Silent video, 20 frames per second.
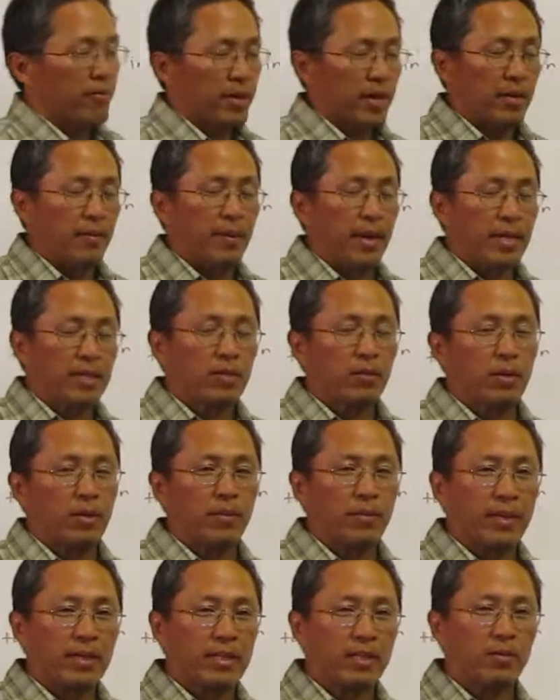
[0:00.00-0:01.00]
kinematics in one
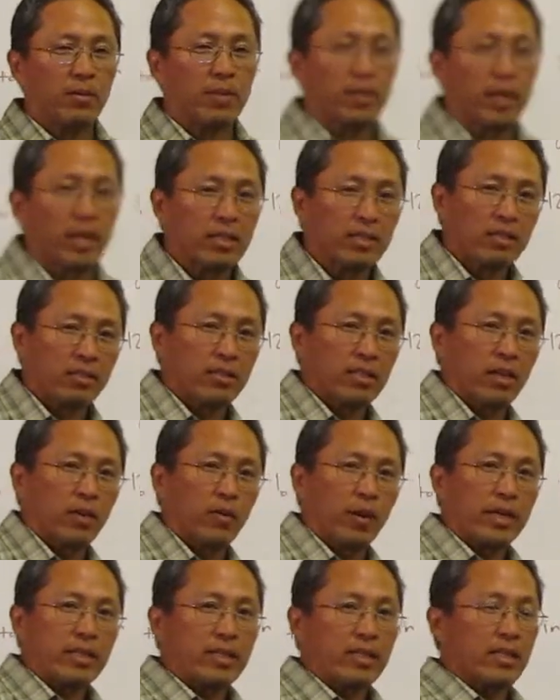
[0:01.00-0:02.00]
dimension with constant
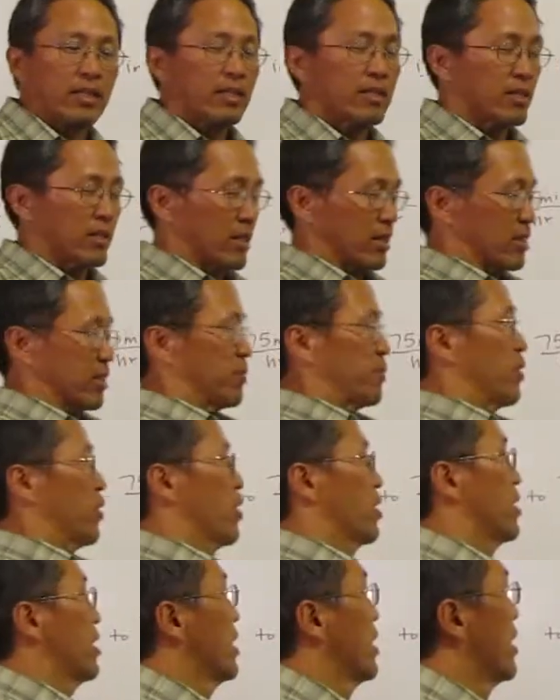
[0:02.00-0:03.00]
acceleration some
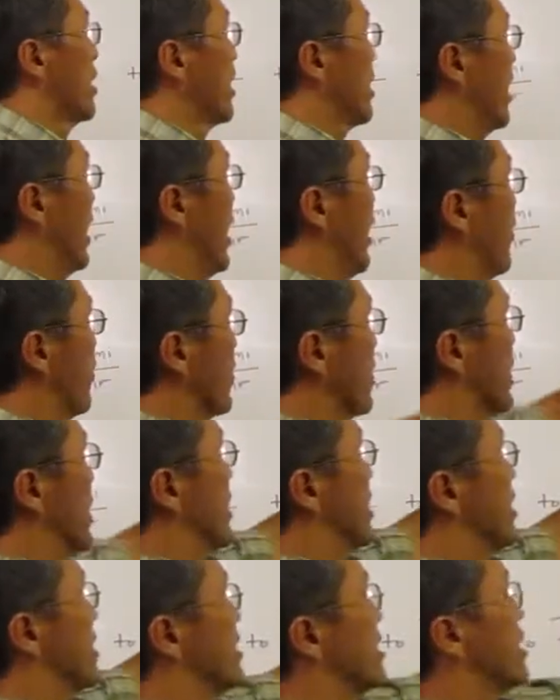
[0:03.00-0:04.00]
more. And we're going
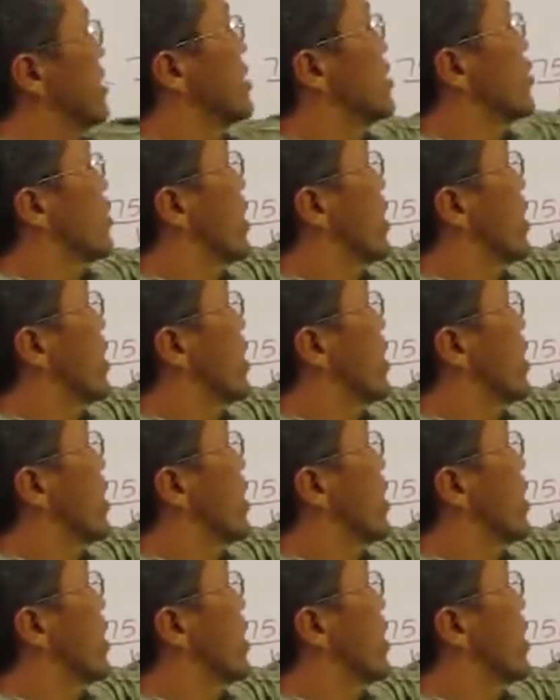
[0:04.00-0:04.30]
to continue